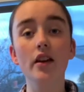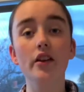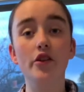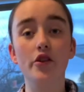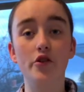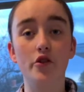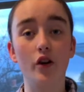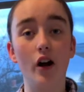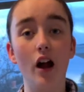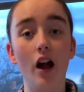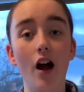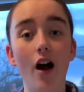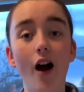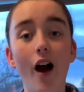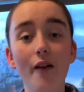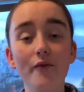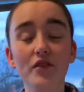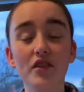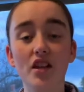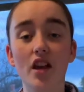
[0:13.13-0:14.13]
Kia ora,
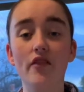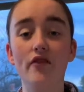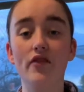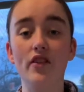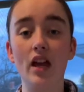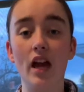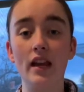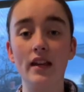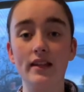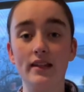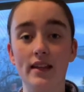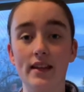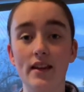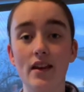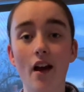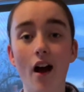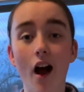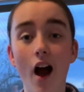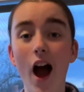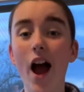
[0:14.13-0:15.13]
I'm Sophie
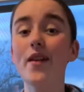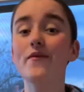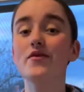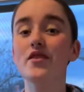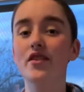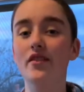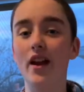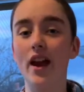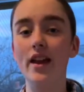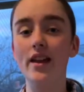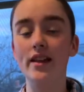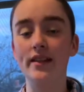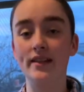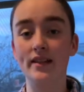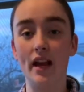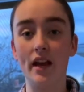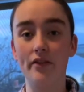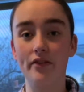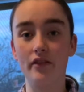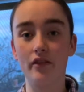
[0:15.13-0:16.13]
Ineson. I'm year 8 at
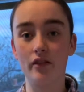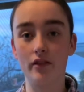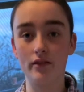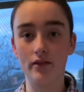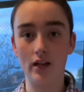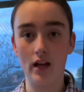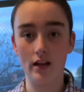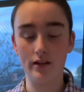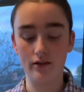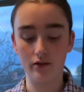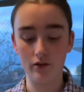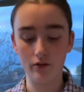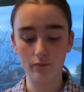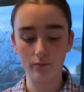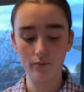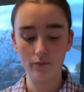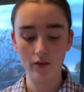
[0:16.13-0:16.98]
Southland Girls High School.